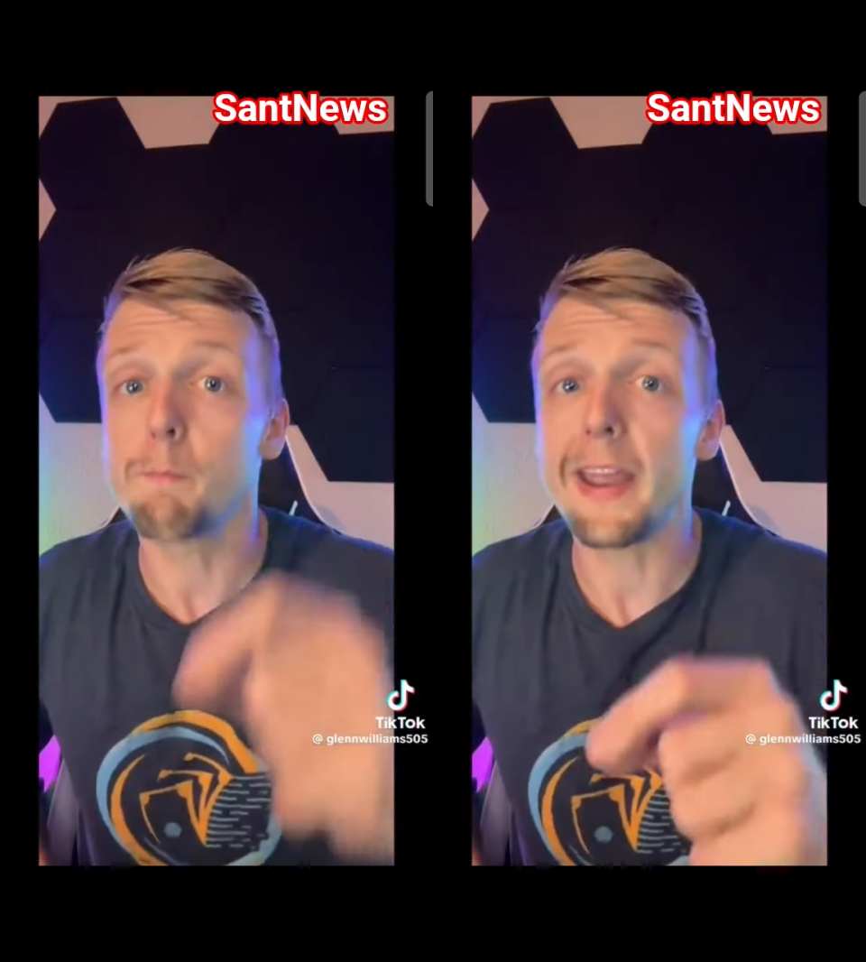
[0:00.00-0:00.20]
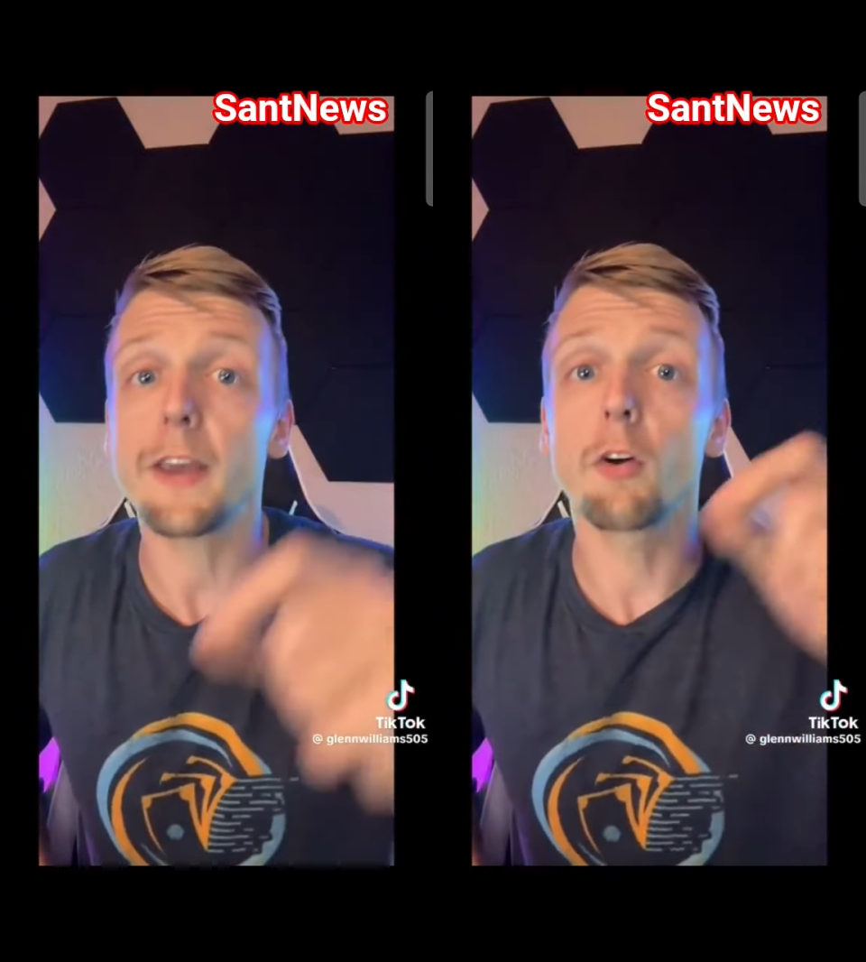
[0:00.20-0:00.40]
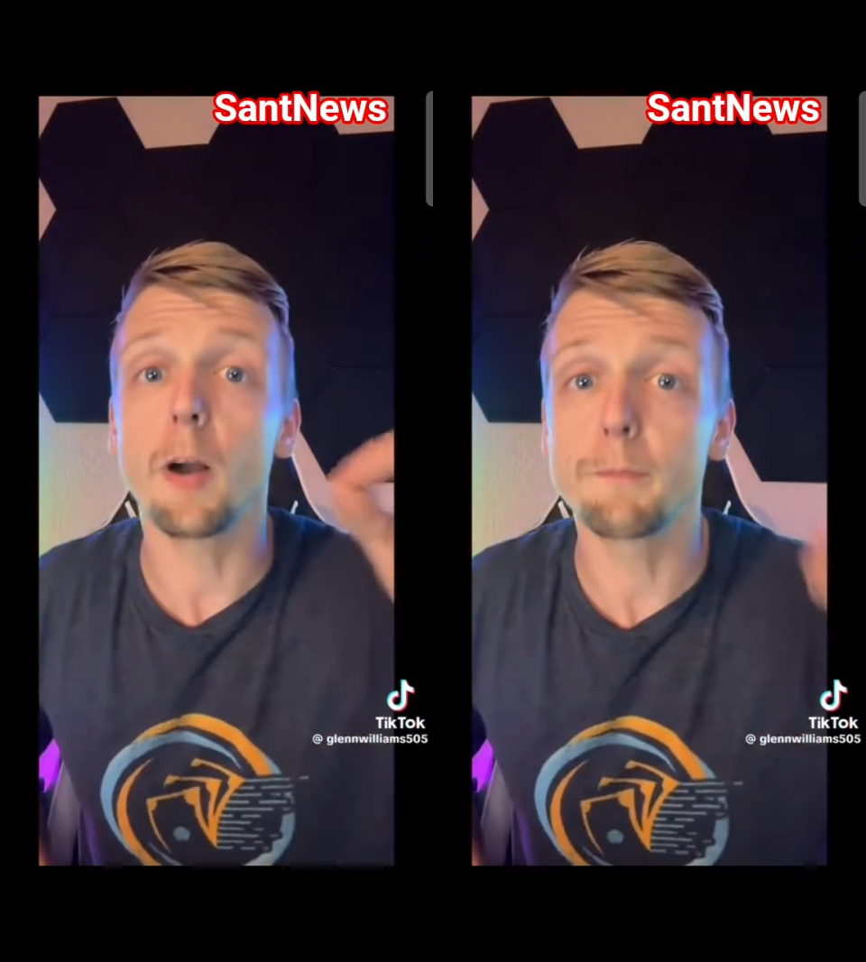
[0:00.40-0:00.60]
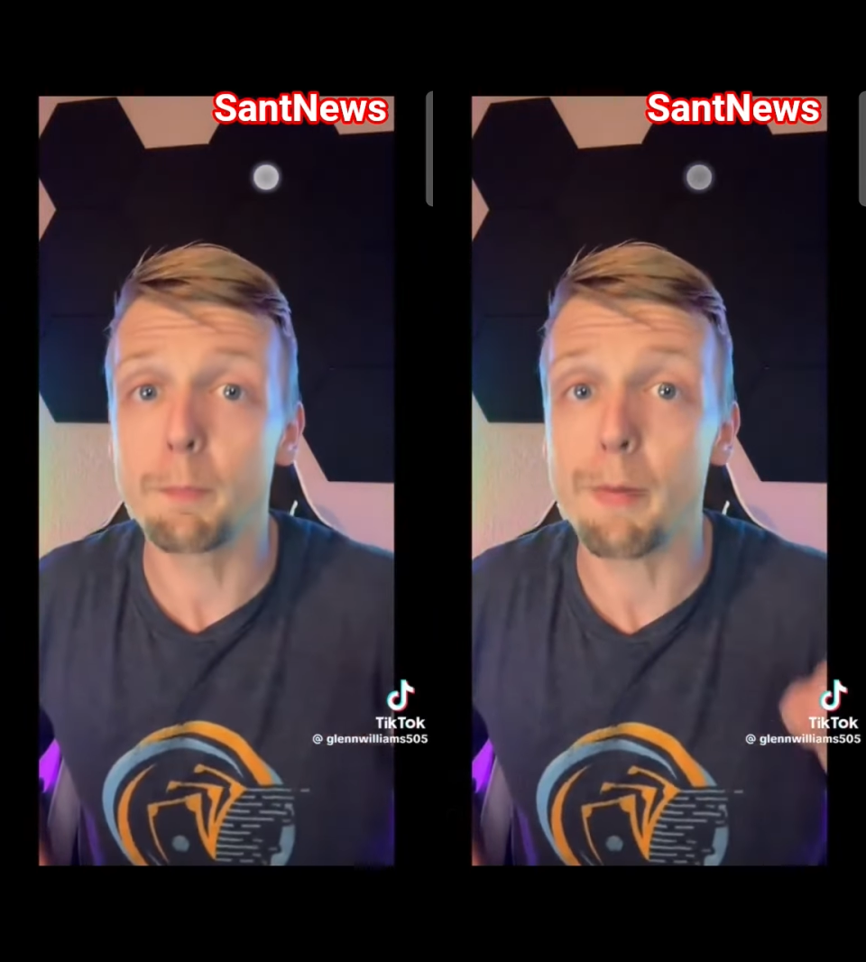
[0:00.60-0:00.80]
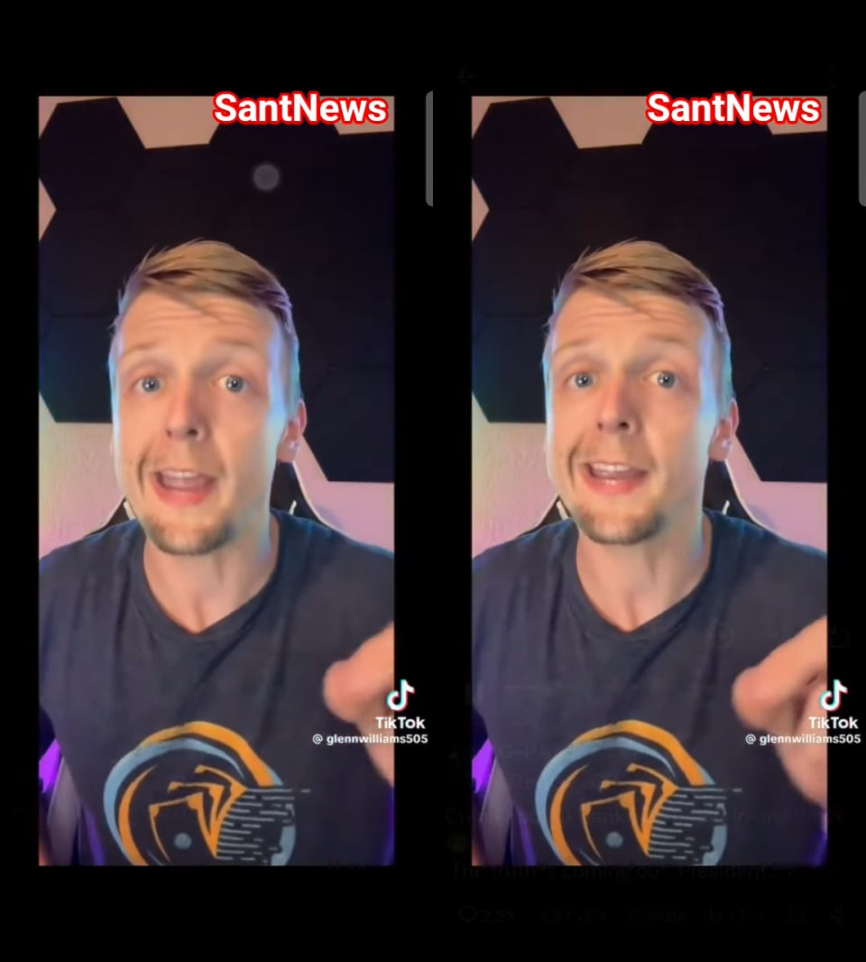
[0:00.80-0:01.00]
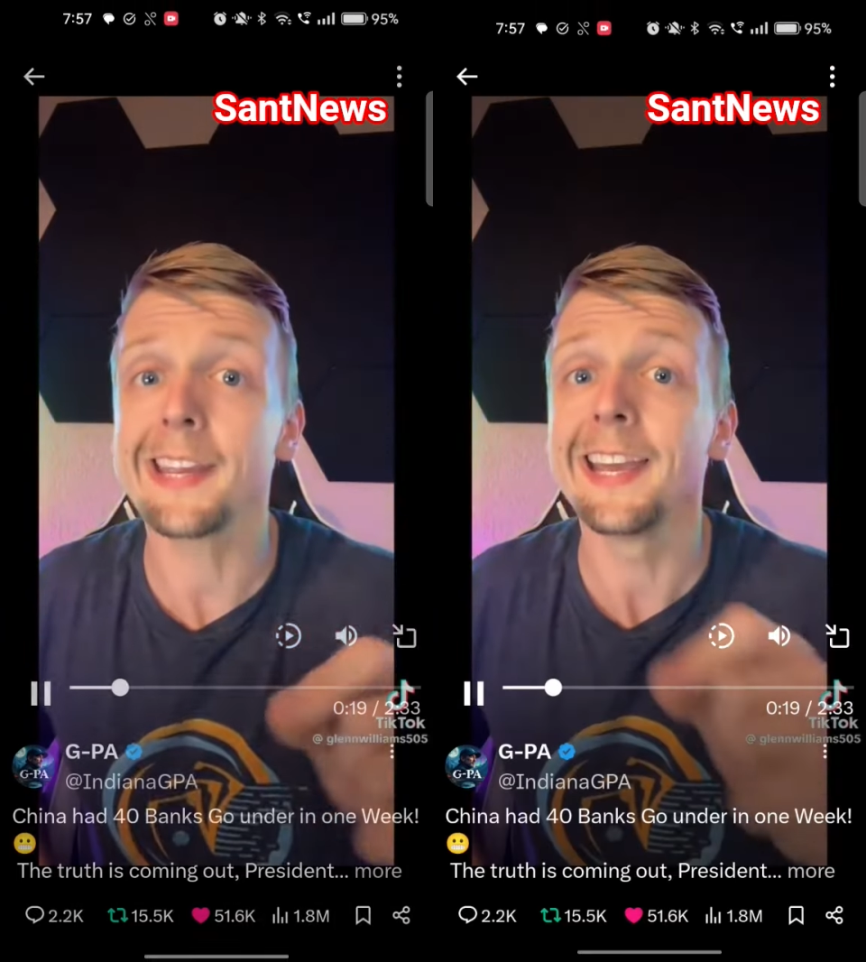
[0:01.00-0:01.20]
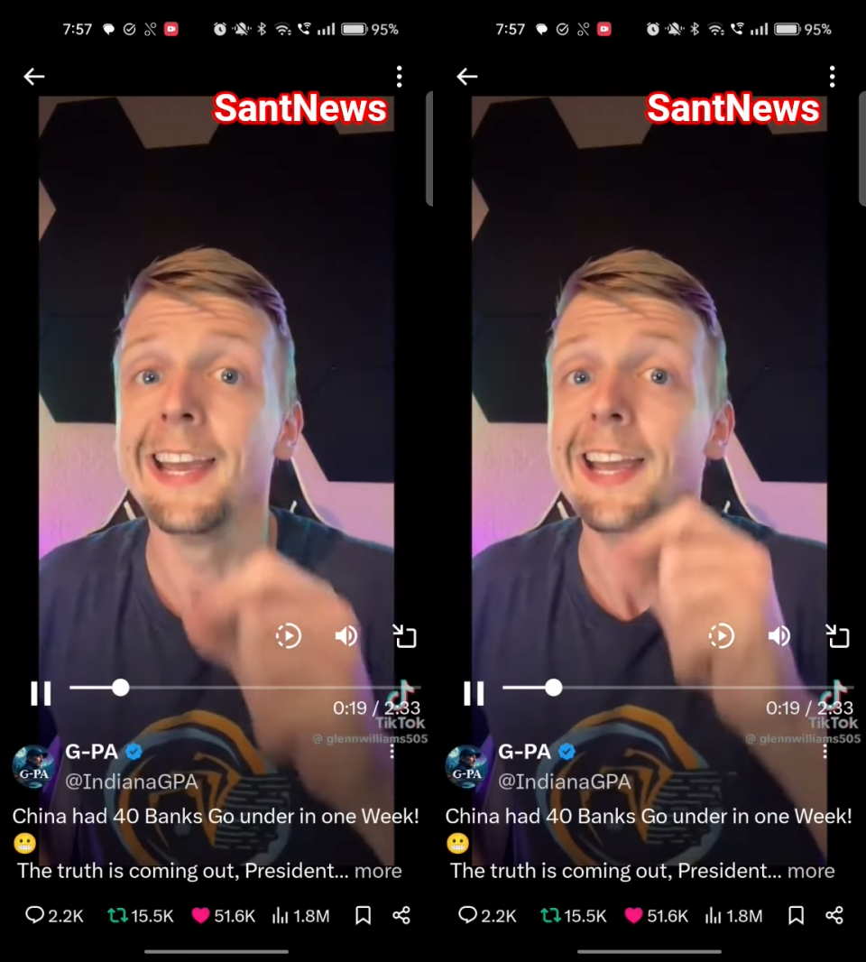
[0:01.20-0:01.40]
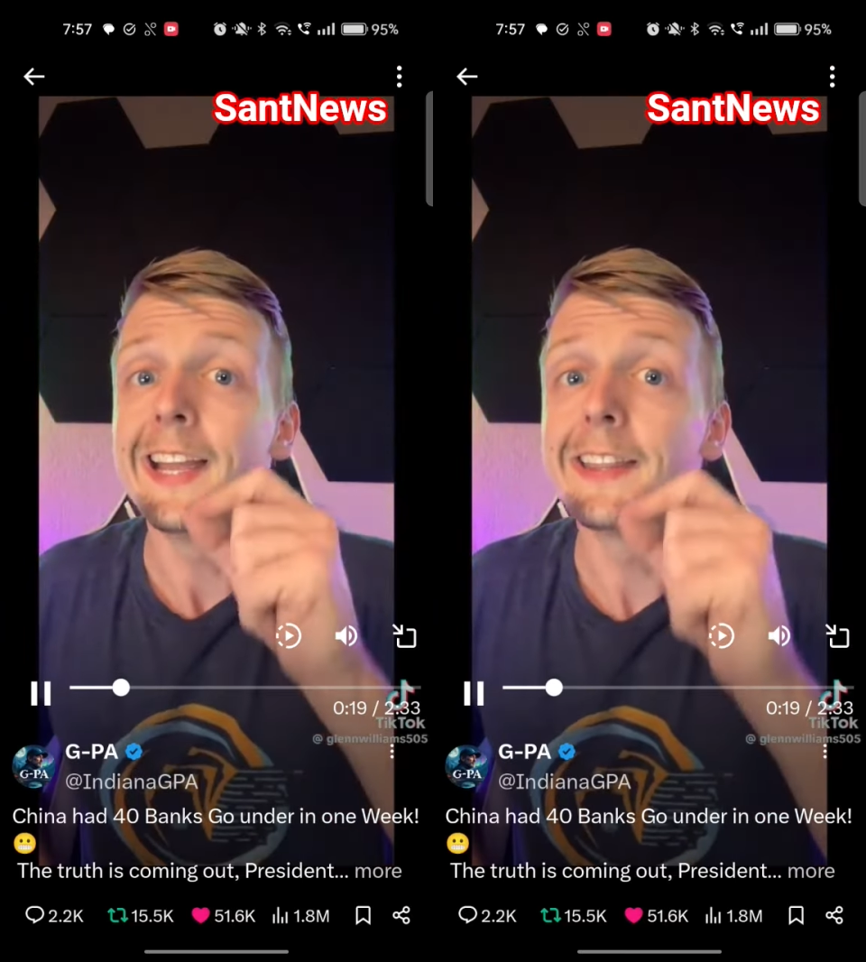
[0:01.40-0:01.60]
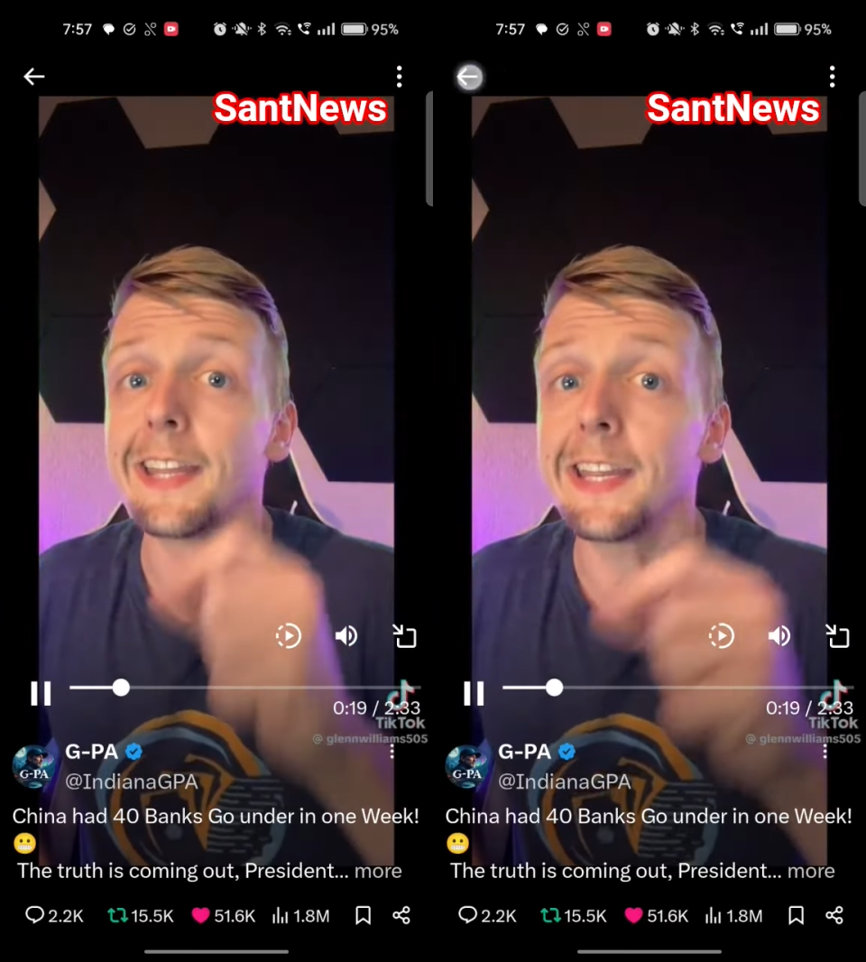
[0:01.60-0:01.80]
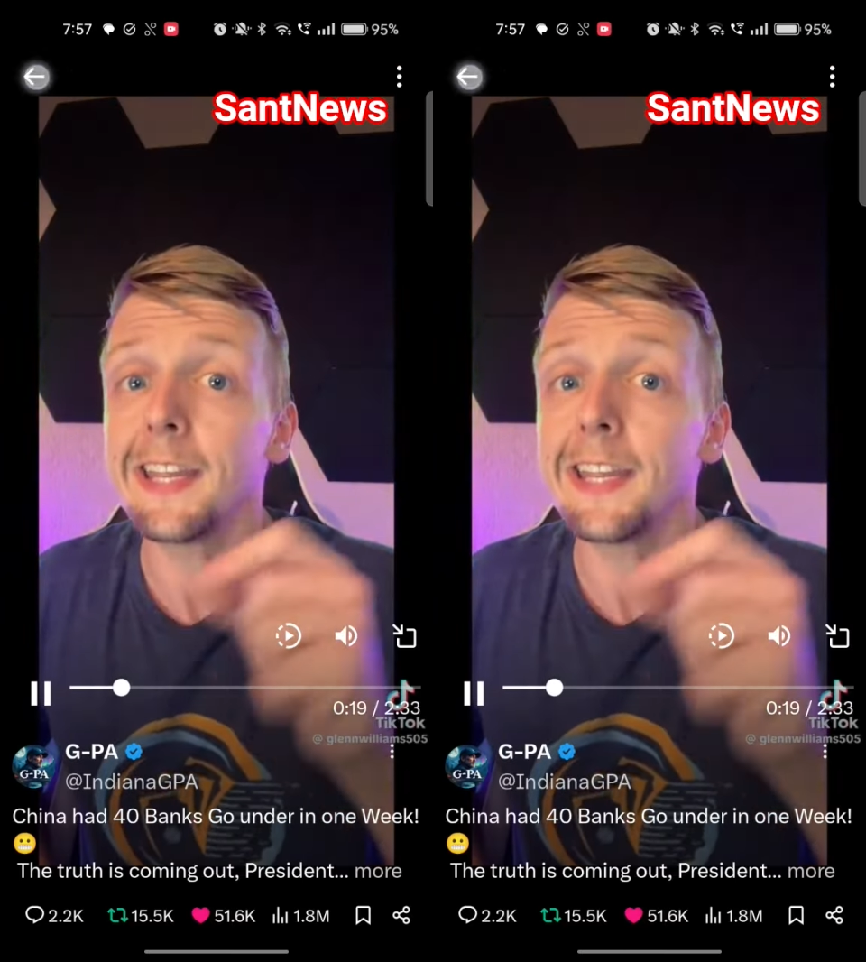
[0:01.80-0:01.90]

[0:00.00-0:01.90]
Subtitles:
bankrupt bank, the